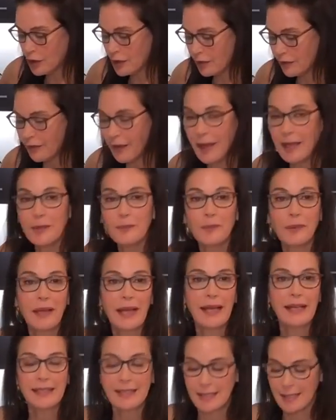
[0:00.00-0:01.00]
sheet of
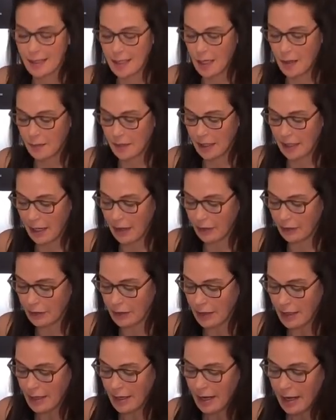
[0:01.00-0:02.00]
eggplant is coming
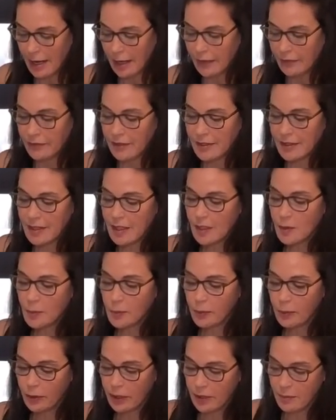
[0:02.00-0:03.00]
out, and this is
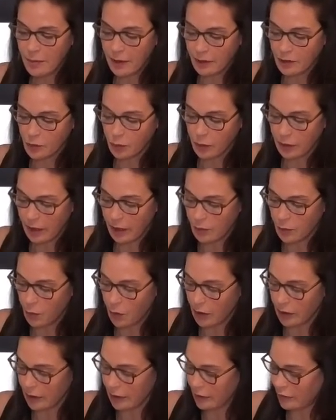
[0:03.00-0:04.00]
pretty much what I
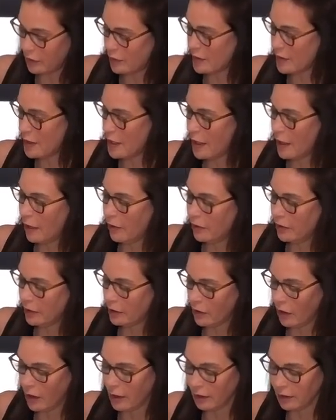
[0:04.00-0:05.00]
wanted. You see how
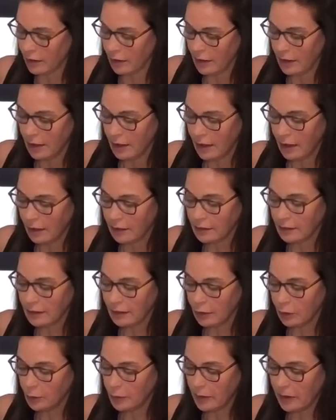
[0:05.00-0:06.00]
it got a
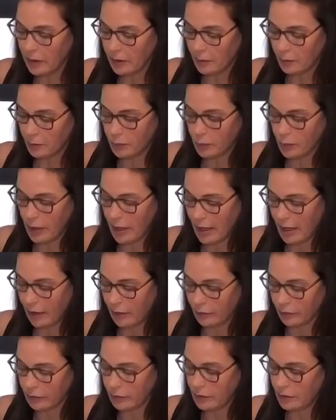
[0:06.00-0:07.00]
little bit
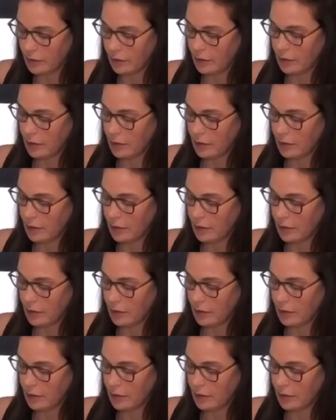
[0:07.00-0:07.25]
brown?